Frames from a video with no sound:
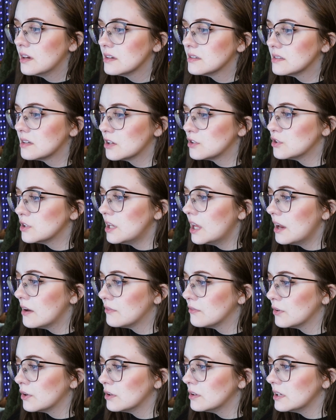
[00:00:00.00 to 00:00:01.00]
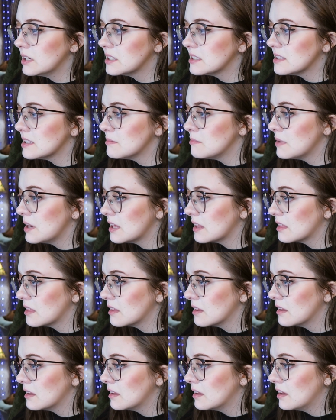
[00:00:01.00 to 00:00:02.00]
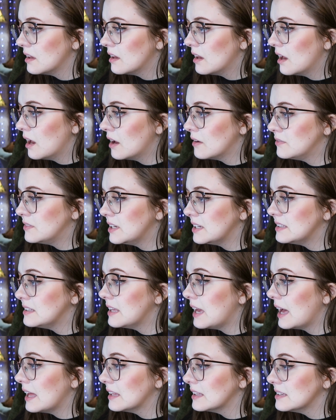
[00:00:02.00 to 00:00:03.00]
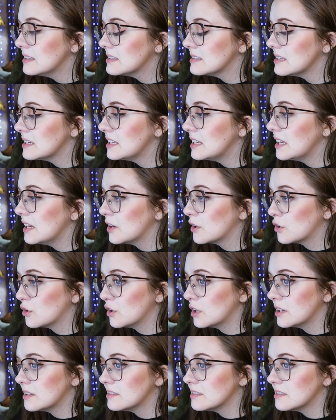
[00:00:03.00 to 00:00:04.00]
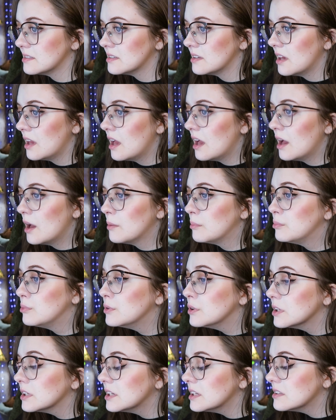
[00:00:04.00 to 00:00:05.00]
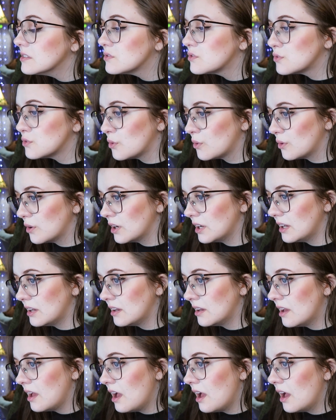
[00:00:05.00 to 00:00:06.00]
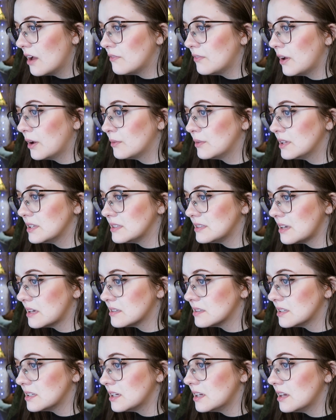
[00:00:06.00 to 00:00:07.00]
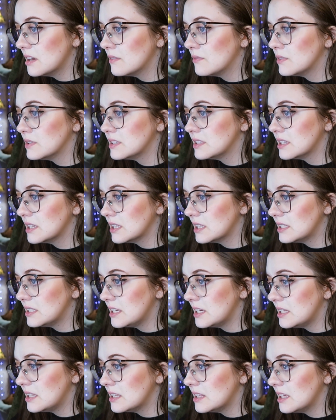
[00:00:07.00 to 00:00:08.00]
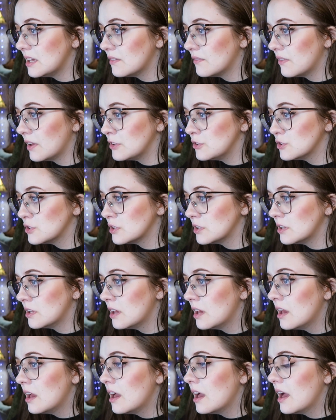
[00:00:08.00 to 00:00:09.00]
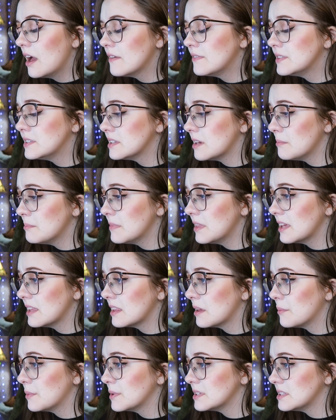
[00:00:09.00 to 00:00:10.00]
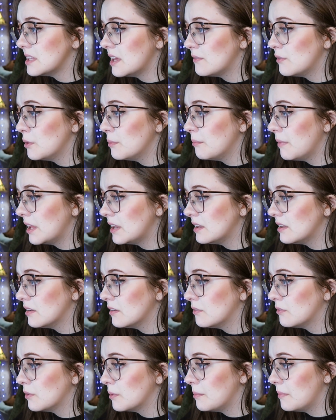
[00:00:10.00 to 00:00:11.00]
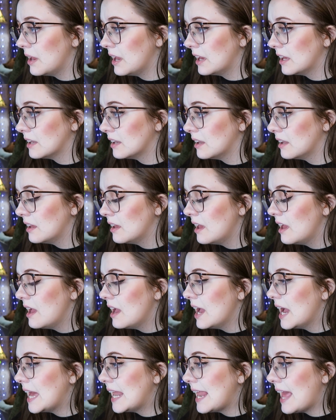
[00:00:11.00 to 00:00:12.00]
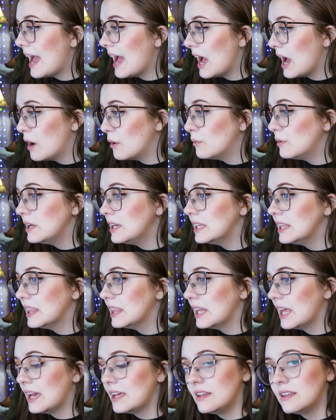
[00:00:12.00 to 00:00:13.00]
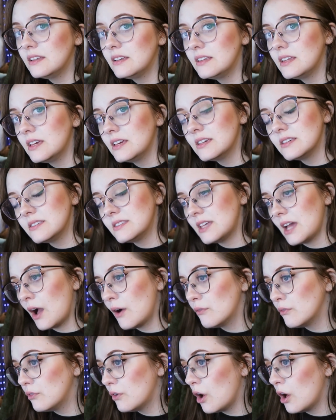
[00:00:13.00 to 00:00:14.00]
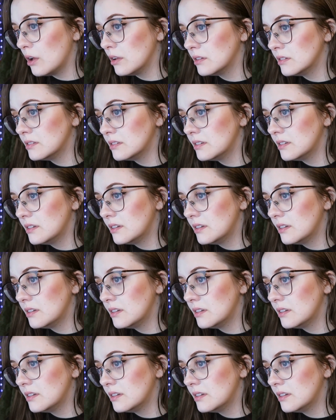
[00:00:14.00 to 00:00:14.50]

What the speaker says: Such an effort is the myth of Daedalus and Icarus, a brilliant story of how necessity facilitated the invention of something that was never meant for man, and how it led to his downfall.